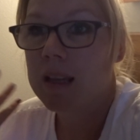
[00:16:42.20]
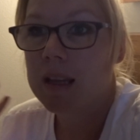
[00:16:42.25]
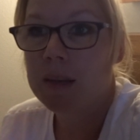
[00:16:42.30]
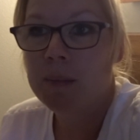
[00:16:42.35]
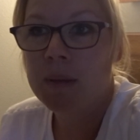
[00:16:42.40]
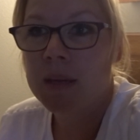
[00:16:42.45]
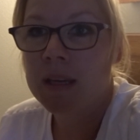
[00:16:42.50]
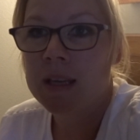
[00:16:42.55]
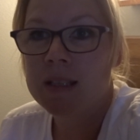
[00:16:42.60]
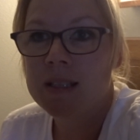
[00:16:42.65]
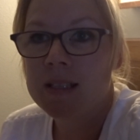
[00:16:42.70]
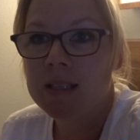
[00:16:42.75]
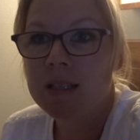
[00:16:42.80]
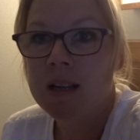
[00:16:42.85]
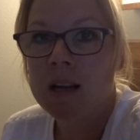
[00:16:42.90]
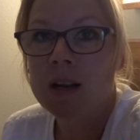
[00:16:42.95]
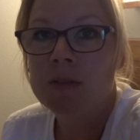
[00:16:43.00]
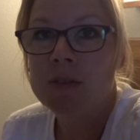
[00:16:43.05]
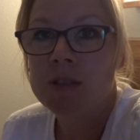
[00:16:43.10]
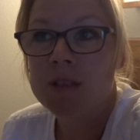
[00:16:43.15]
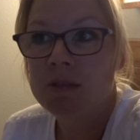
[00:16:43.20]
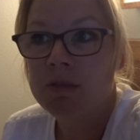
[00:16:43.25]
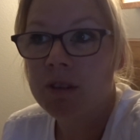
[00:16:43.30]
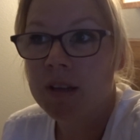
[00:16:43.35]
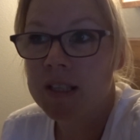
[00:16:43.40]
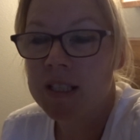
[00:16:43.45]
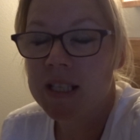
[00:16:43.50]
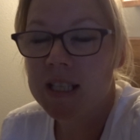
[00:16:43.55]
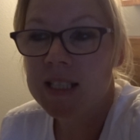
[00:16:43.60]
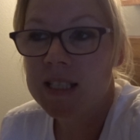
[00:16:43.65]
because it's after the
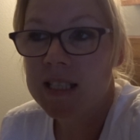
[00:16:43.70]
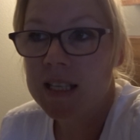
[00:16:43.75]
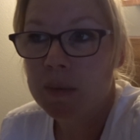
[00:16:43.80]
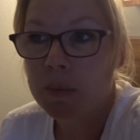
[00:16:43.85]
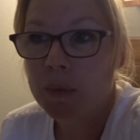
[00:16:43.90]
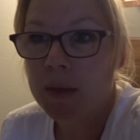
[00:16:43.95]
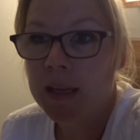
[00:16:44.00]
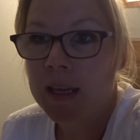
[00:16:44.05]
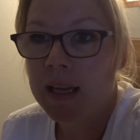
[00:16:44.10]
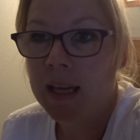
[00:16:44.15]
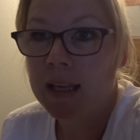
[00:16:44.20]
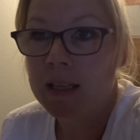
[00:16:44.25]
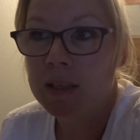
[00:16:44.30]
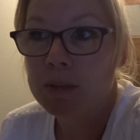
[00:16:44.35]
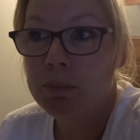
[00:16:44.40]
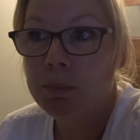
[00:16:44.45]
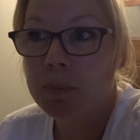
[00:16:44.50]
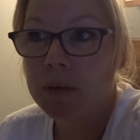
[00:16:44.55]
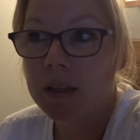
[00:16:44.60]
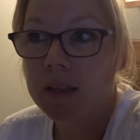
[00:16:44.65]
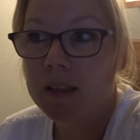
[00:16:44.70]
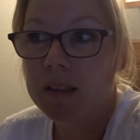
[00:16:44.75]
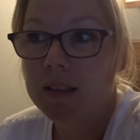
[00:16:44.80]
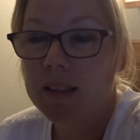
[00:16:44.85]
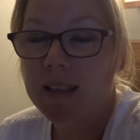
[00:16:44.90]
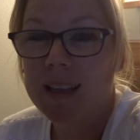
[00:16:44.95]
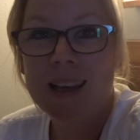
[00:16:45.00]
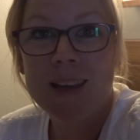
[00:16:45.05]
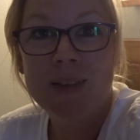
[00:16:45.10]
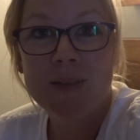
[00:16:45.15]
Run Disney weekend, but
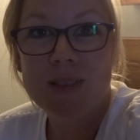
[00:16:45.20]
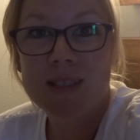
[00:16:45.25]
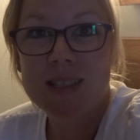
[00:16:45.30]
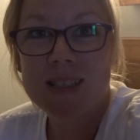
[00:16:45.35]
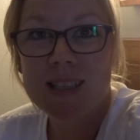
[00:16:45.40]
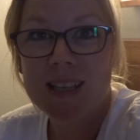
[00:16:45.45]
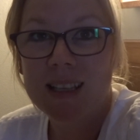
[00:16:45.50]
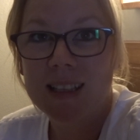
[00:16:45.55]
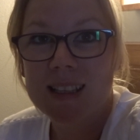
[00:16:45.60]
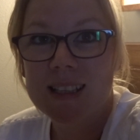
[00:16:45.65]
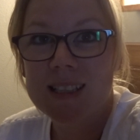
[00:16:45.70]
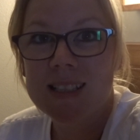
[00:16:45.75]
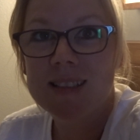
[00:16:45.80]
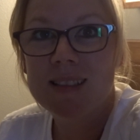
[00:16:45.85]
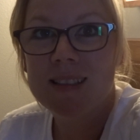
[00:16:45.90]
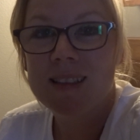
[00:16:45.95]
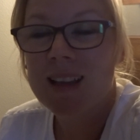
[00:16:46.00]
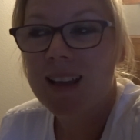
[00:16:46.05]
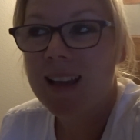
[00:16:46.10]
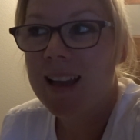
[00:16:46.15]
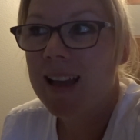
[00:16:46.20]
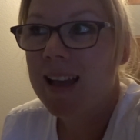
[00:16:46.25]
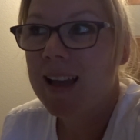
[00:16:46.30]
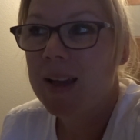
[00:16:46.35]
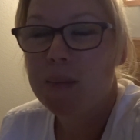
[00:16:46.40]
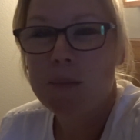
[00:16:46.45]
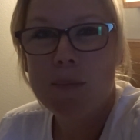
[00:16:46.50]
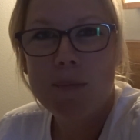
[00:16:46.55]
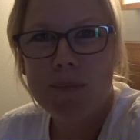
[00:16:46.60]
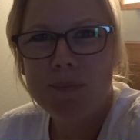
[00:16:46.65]
even still, it's,
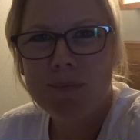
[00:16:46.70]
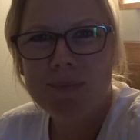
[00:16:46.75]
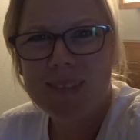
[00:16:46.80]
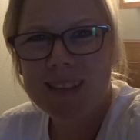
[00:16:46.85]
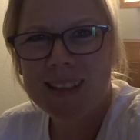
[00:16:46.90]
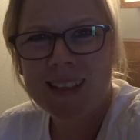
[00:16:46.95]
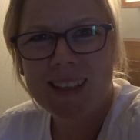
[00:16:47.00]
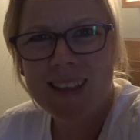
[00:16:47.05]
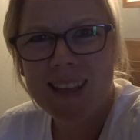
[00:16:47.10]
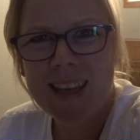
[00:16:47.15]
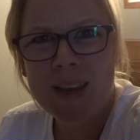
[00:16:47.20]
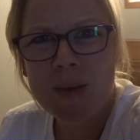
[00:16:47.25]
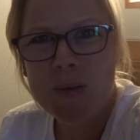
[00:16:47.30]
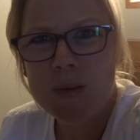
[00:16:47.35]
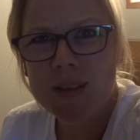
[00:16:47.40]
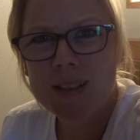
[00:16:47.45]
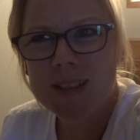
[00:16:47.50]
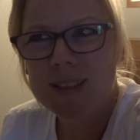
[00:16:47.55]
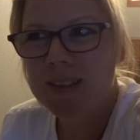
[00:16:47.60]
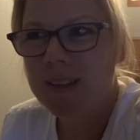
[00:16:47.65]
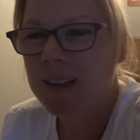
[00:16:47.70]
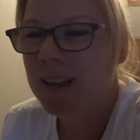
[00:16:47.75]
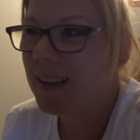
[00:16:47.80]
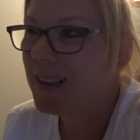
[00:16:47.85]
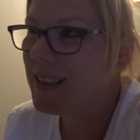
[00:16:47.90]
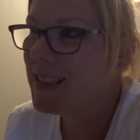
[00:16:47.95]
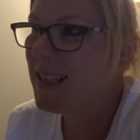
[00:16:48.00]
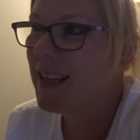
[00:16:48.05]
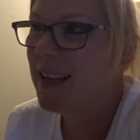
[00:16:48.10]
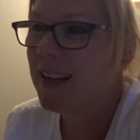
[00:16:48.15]
it, I
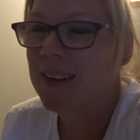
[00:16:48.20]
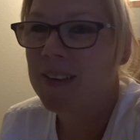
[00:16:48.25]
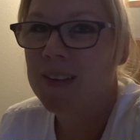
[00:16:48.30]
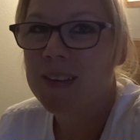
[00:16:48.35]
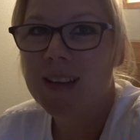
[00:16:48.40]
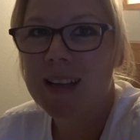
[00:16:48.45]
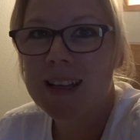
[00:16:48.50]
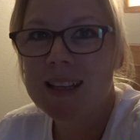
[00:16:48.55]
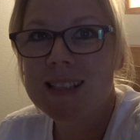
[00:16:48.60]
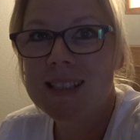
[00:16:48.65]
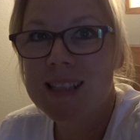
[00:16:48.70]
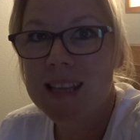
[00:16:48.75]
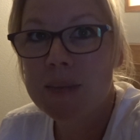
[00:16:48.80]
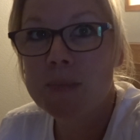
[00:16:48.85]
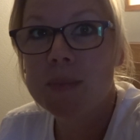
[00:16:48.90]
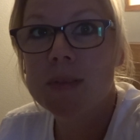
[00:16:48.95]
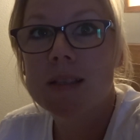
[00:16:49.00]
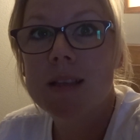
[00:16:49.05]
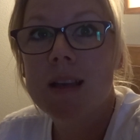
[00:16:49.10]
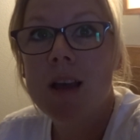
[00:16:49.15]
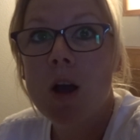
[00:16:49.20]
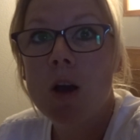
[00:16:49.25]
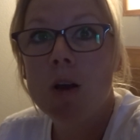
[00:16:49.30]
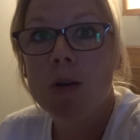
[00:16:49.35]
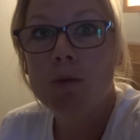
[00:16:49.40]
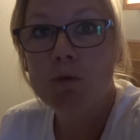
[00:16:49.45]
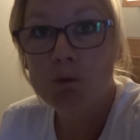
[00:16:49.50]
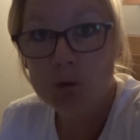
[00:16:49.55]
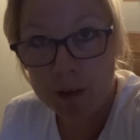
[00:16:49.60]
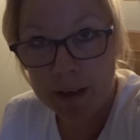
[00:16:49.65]
don't know, it seems
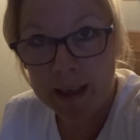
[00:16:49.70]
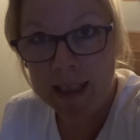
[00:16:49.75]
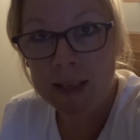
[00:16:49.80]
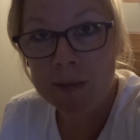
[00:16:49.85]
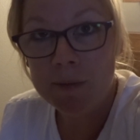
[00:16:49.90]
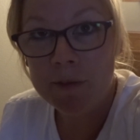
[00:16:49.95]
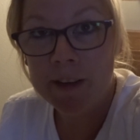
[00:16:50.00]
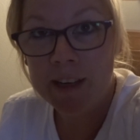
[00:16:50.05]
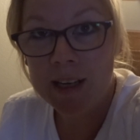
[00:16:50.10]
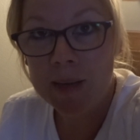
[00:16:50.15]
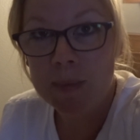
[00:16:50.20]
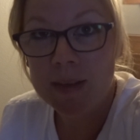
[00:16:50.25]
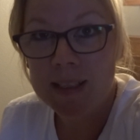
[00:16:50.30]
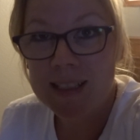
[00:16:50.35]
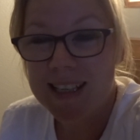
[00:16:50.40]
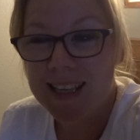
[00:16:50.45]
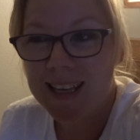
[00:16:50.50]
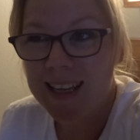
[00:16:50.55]
really, really busy.